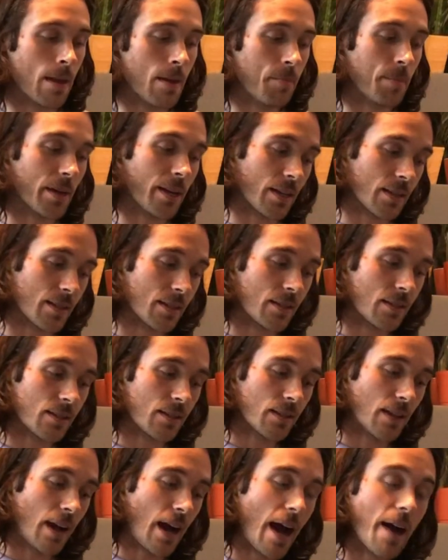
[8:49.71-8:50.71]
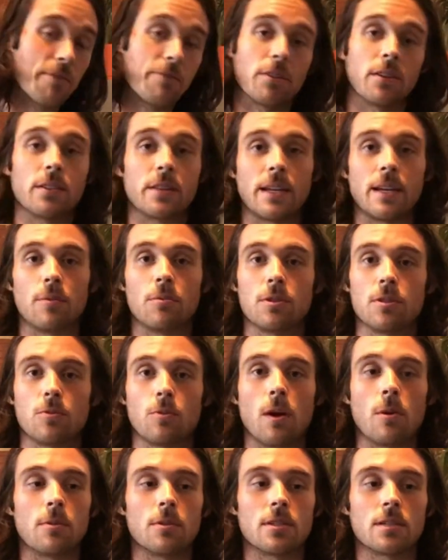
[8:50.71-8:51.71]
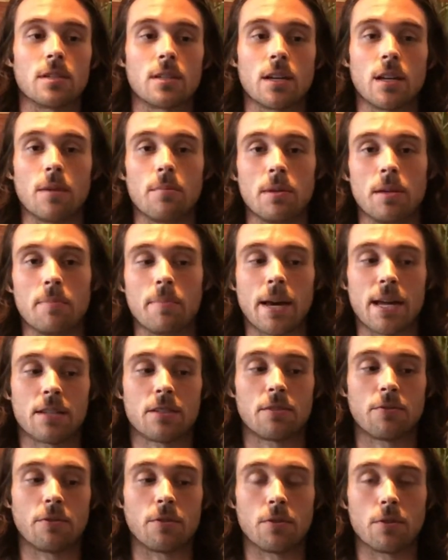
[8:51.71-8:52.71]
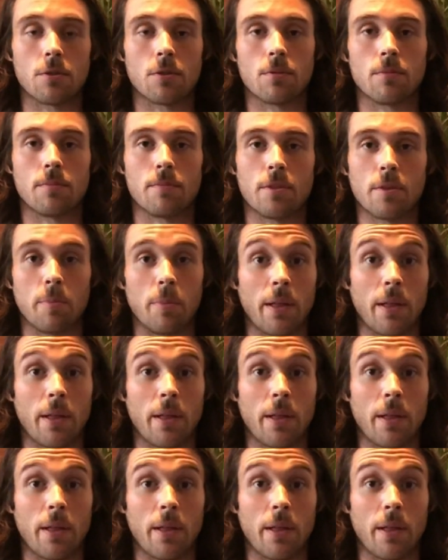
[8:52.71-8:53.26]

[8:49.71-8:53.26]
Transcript: because I felt that it was what was going to be best for the